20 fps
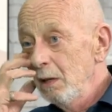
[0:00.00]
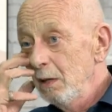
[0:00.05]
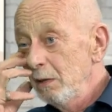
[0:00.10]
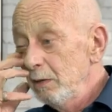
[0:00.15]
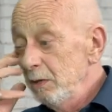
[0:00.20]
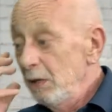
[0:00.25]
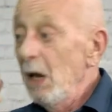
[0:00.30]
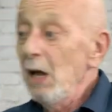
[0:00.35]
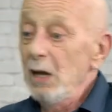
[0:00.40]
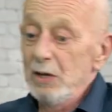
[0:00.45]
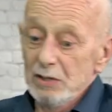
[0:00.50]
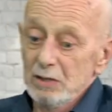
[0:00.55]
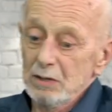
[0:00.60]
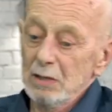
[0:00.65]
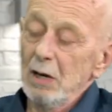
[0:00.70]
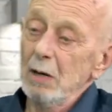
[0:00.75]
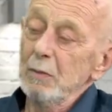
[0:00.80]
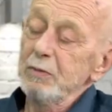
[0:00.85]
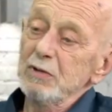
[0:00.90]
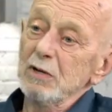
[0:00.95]
Yes,
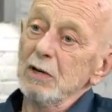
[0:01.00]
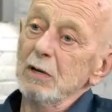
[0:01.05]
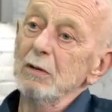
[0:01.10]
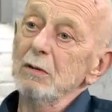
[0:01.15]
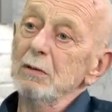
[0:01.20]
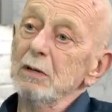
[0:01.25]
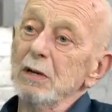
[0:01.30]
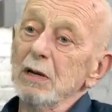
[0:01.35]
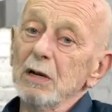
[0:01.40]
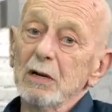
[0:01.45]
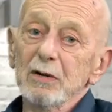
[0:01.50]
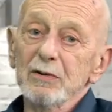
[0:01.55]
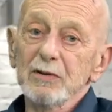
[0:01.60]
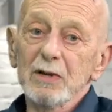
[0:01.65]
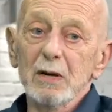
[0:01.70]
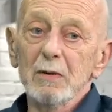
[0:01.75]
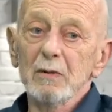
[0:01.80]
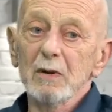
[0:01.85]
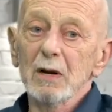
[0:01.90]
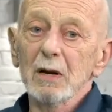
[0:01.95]
absolutely. Because
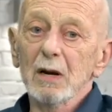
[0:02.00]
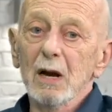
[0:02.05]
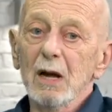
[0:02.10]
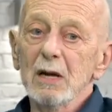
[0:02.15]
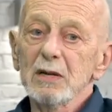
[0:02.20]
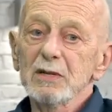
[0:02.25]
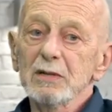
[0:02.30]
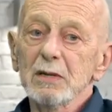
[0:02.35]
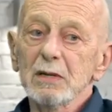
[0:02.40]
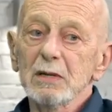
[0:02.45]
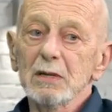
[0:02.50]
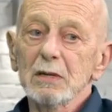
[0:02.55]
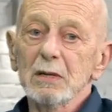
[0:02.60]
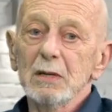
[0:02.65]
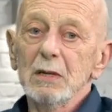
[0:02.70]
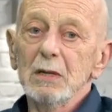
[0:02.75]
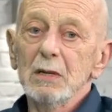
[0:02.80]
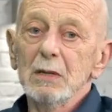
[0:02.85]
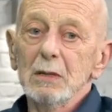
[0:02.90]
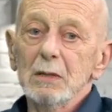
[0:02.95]
they realized that
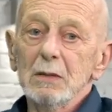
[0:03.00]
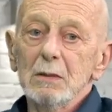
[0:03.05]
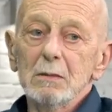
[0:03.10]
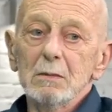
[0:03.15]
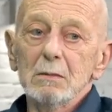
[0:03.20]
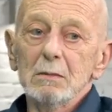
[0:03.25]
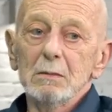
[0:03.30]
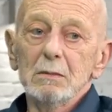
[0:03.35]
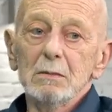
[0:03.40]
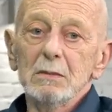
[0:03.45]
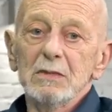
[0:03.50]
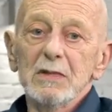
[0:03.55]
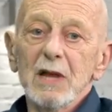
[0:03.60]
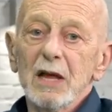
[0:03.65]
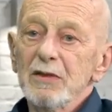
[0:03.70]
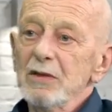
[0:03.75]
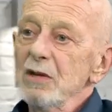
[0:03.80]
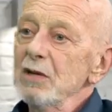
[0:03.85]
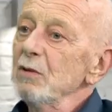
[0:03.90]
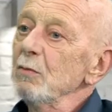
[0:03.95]

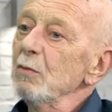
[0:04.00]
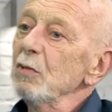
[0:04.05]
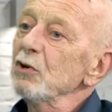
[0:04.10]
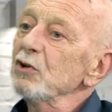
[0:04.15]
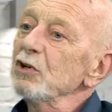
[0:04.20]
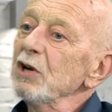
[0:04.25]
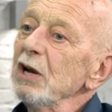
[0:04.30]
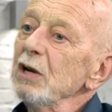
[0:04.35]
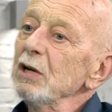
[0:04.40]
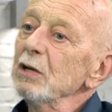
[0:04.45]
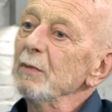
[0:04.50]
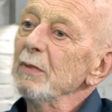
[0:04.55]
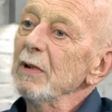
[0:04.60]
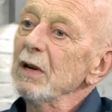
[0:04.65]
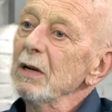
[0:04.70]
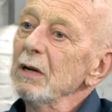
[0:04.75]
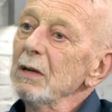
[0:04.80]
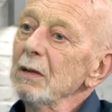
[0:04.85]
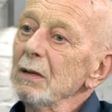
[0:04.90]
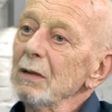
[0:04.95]
nothing will change
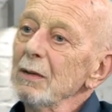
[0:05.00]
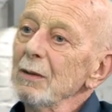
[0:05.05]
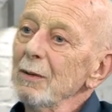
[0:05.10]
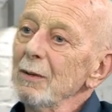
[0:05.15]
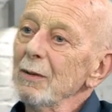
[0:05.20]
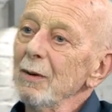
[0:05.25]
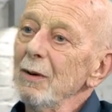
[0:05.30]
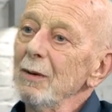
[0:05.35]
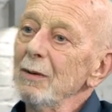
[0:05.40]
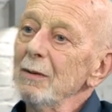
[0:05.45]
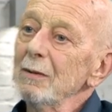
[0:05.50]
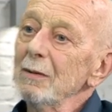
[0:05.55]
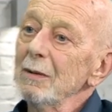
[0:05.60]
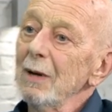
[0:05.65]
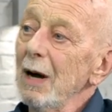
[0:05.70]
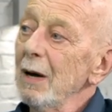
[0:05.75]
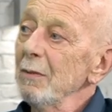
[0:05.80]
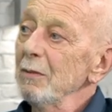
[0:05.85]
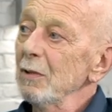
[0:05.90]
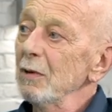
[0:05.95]
me. You know,
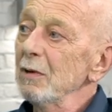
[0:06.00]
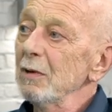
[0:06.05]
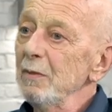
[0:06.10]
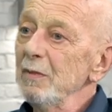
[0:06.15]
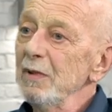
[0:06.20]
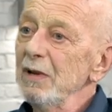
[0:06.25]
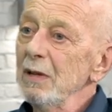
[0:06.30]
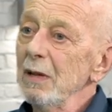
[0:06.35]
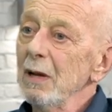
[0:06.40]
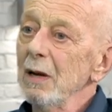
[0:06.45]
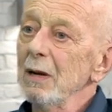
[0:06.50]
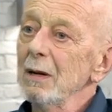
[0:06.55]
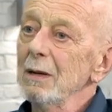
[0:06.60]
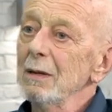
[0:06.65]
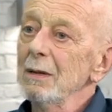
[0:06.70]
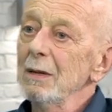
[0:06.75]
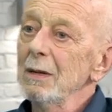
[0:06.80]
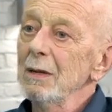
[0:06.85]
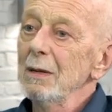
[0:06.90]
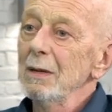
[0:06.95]
I'm going to be there.
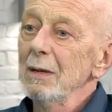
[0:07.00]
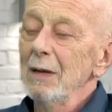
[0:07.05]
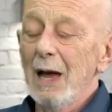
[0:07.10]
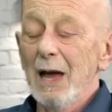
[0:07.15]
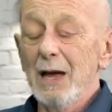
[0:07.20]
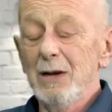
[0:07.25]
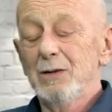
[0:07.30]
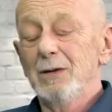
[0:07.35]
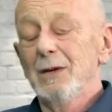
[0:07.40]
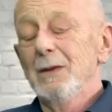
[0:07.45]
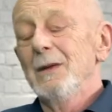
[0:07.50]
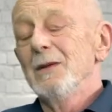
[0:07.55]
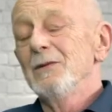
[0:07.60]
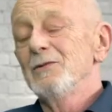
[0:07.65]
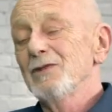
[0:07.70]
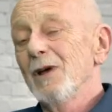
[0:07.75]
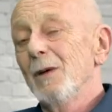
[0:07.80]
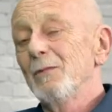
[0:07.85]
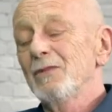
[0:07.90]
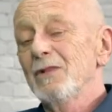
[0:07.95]
And
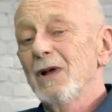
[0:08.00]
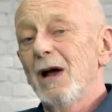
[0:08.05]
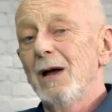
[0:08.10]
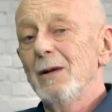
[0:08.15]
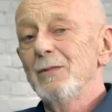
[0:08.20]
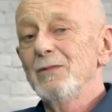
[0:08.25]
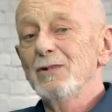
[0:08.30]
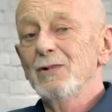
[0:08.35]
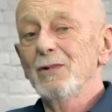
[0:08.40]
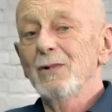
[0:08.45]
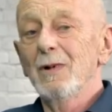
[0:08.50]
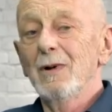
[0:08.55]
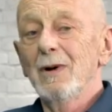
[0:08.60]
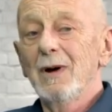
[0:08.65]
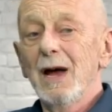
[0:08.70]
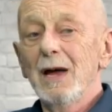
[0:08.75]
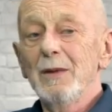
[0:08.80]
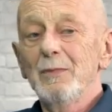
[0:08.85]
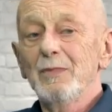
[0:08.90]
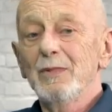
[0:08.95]
sometimes, you
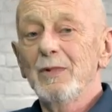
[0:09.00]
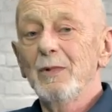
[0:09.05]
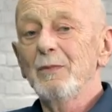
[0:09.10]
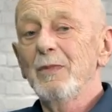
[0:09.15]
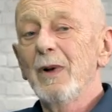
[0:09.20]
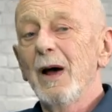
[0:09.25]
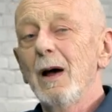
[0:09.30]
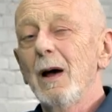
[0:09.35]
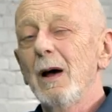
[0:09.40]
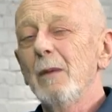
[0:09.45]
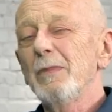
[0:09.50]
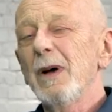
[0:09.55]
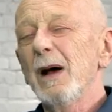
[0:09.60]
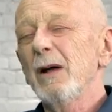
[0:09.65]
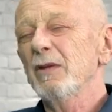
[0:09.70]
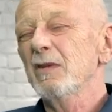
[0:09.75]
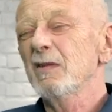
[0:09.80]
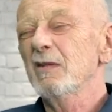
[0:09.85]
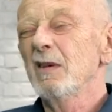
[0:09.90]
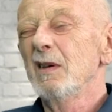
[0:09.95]
know,
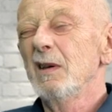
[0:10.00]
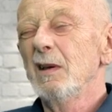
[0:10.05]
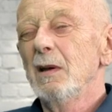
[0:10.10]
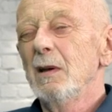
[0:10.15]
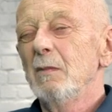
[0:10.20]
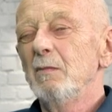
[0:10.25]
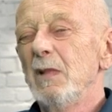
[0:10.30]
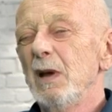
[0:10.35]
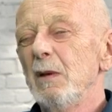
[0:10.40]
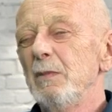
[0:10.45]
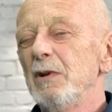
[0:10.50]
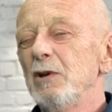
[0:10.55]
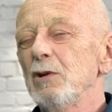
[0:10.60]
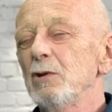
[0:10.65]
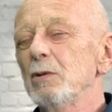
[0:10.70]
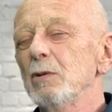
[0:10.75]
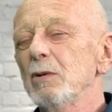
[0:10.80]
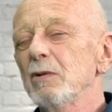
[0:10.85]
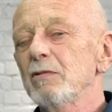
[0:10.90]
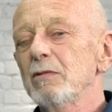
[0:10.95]
about maybe
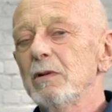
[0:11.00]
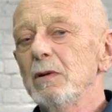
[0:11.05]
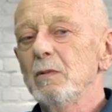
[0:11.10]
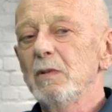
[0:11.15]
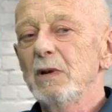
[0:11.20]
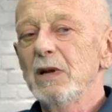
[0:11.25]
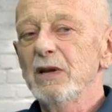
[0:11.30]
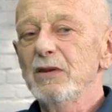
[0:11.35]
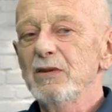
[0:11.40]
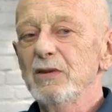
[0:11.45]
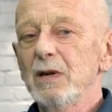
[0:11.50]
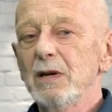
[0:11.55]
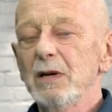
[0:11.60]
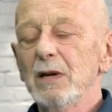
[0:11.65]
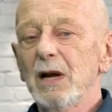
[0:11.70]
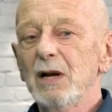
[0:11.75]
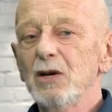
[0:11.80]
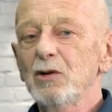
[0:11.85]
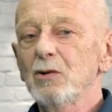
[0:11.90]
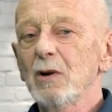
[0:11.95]
2 or 3 weeks in,
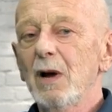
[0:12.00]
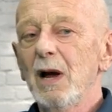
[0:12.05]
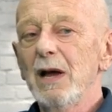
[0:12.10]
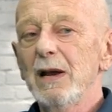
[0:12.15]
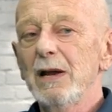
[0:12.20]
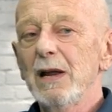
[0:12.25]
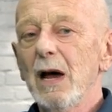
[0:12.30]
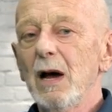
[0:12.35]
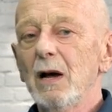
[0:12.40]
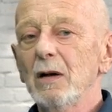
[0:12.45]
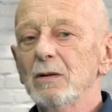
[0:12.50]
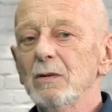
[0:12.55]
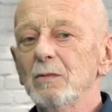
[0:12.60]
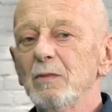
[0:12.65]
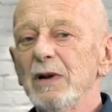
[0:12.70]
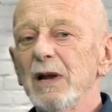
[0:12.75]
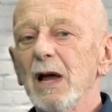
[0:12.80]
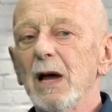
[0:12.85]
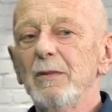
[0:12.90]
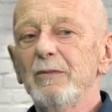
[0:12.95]
I try it out.
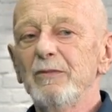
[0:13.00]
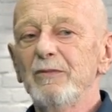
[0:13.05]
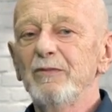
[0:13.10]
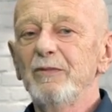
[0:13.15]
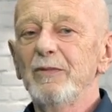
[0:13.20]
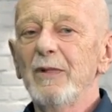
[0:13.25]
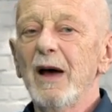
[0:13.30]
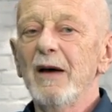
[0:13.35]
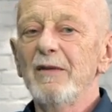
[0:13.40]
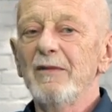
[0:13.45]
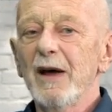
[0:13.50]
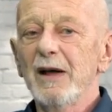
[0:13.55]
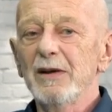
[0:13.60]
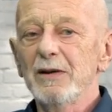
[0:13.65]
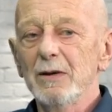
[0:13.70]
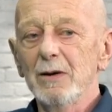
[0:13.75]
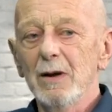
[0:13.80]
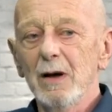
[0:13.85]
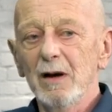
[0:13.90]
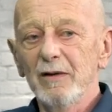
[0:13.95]
When I've had
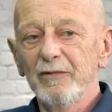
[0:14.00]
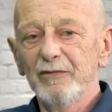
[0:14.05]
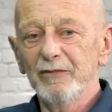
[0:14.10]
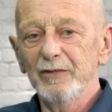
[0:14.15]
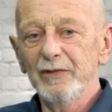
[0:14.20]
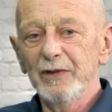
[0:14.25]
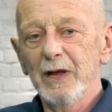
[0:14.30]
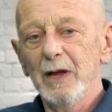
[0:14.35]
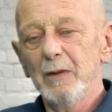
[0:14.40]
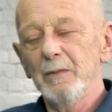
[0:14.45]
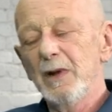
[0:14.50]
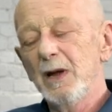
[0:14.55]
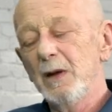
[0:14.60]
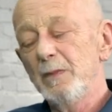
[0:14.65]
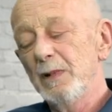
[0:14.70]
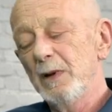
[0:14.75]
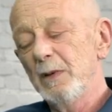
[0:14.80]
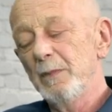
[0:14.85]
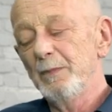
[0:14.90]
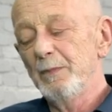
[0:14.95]
enough and they're
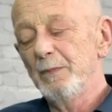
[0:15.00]
maybe